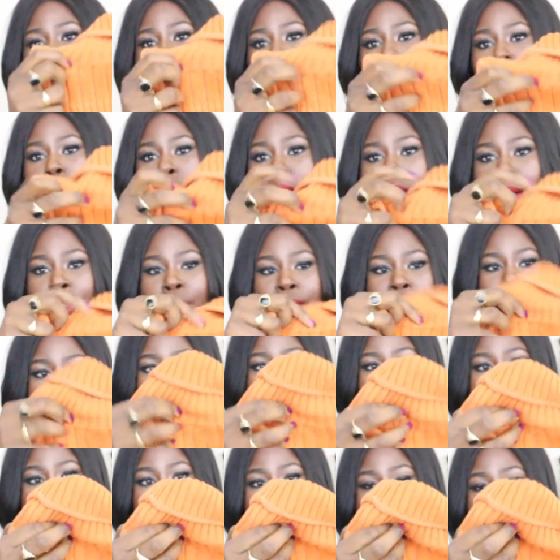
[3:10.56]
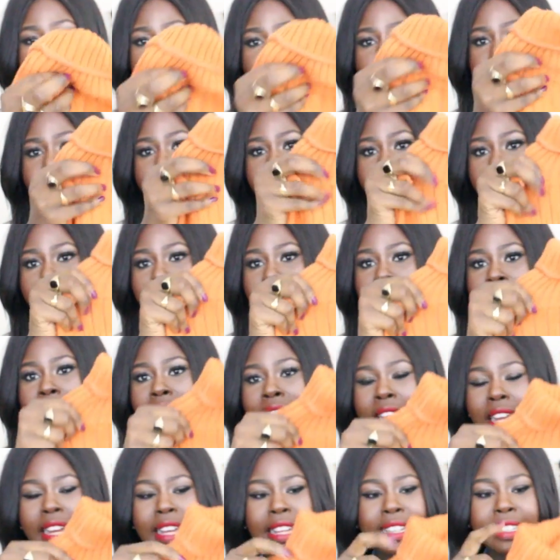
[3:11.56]
a polo neck to it.
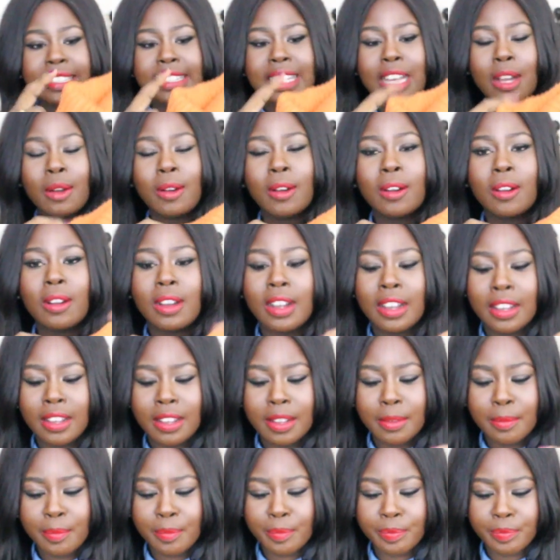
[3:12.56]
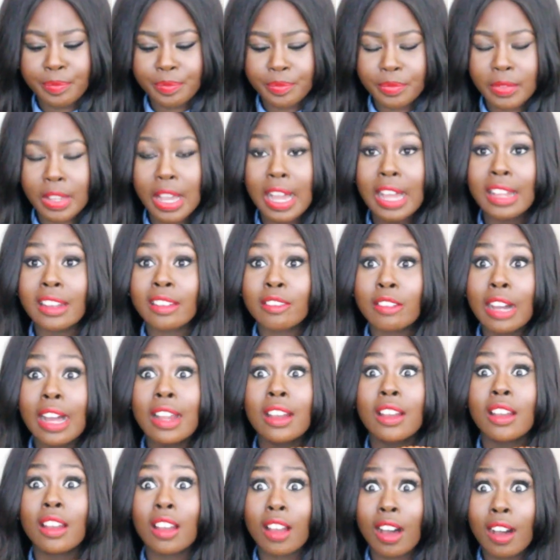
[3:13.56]
Now, um, I,
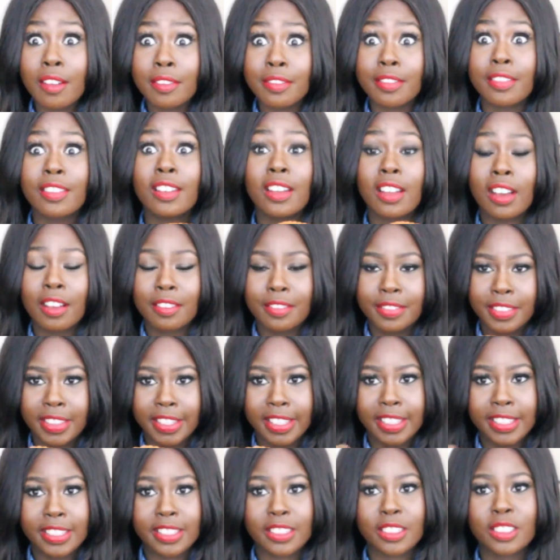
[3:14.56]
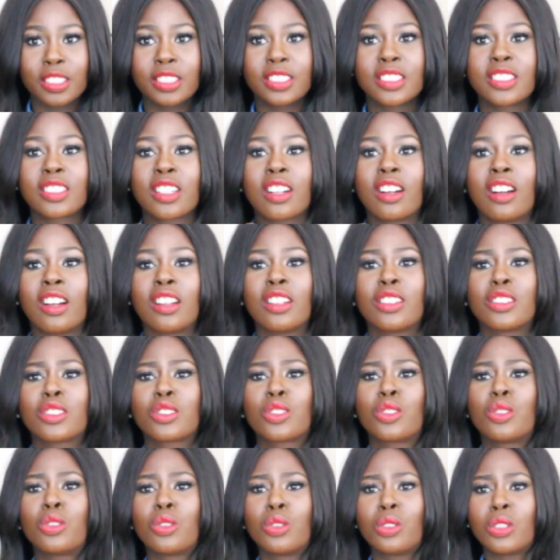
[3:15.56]
I love, love this because the colour
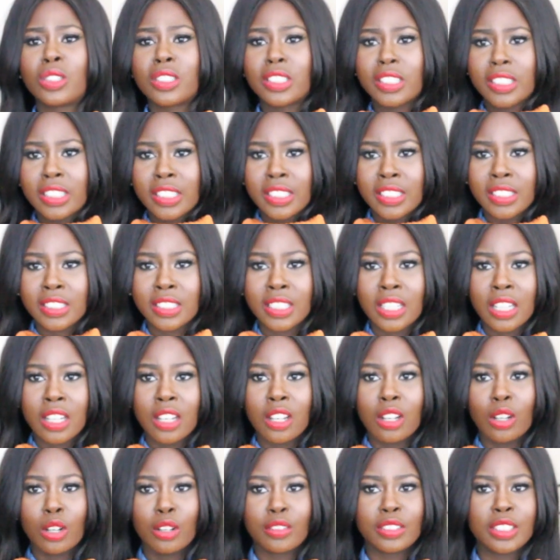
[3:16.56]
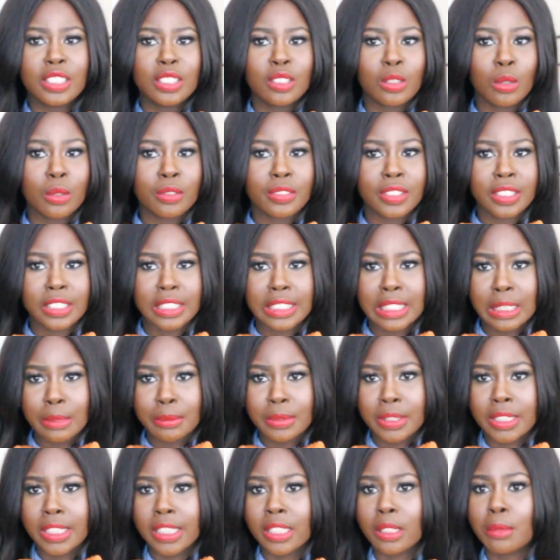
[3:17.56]
is gorgeous. Obviously not with this
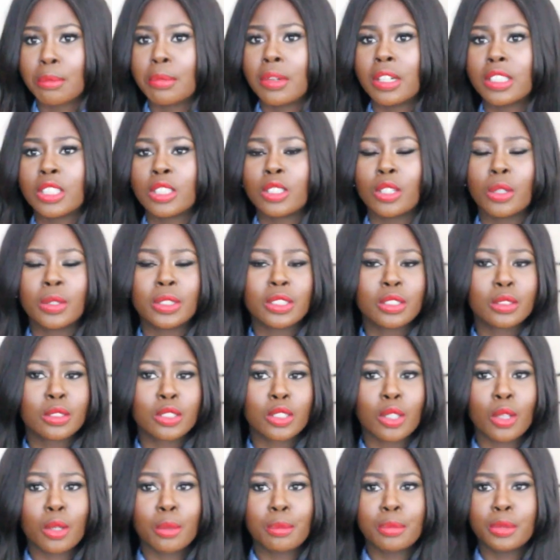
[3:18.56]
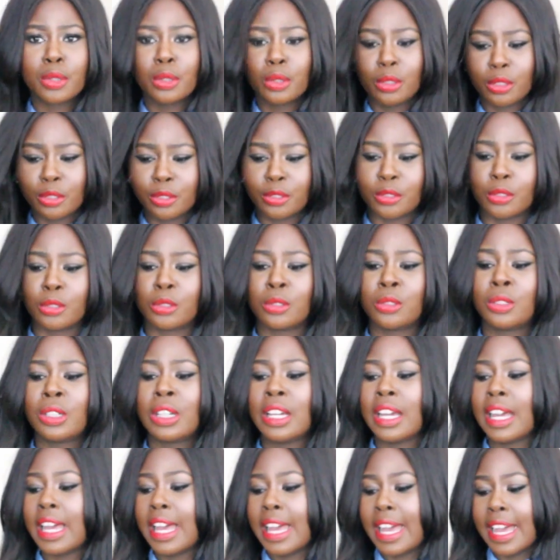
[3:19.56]
lipstick, but you know, it's so beautiful.
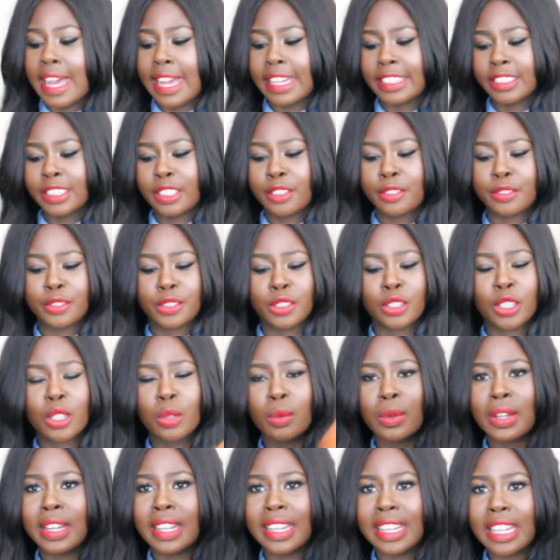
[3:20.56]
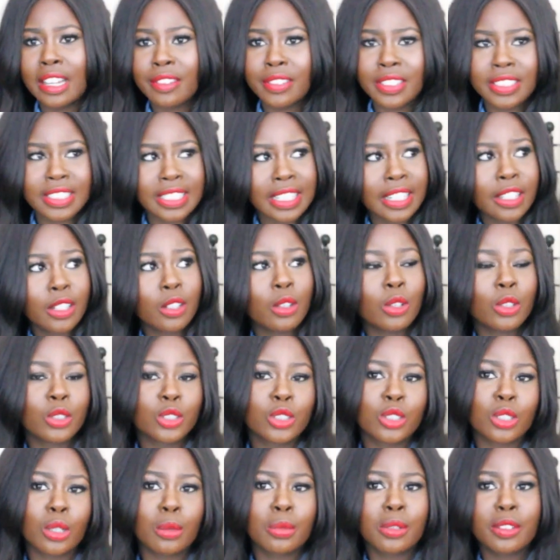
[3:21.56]
And if you can wear a leather jacket
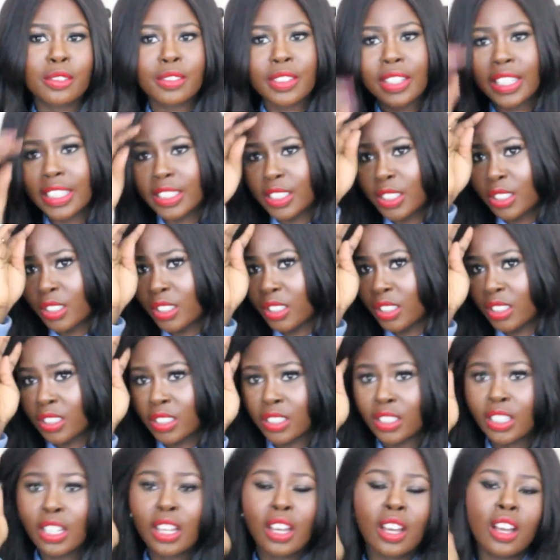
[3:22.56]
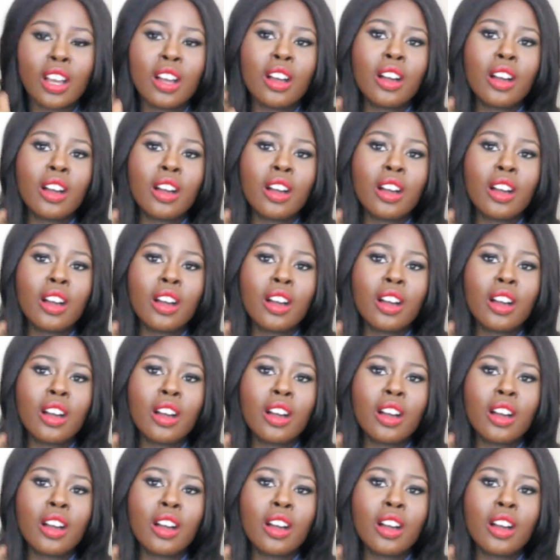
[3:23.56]
on top of it, you can